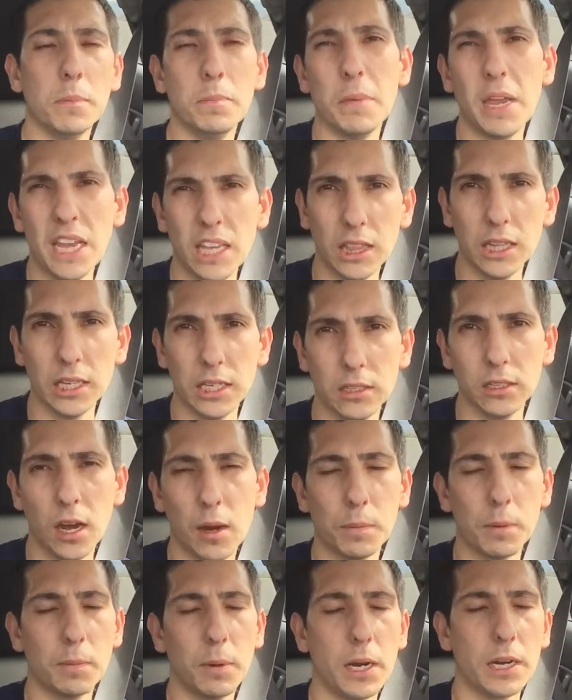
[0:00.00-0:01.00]
mainly
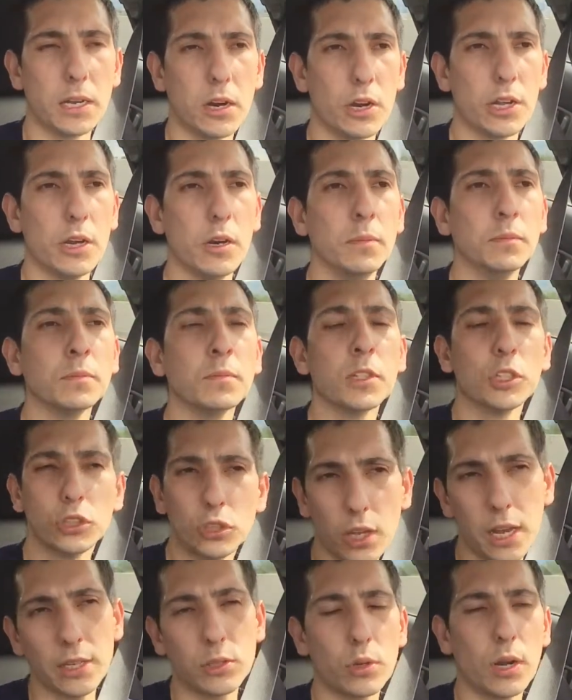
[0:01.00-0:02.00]
upper body cardio.
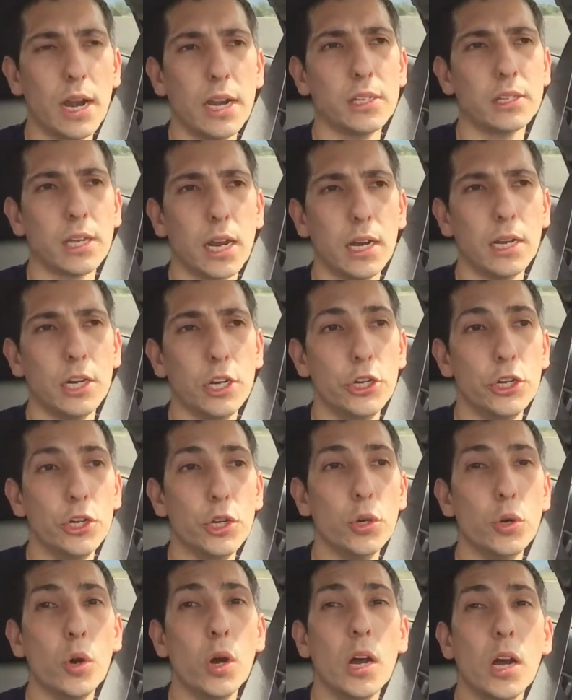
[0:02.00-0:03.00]
So that's what I decided to
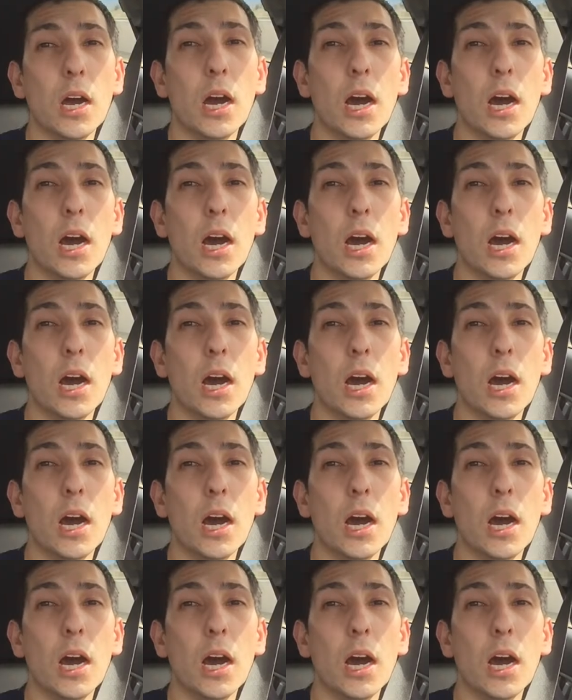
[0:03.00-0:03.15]
do.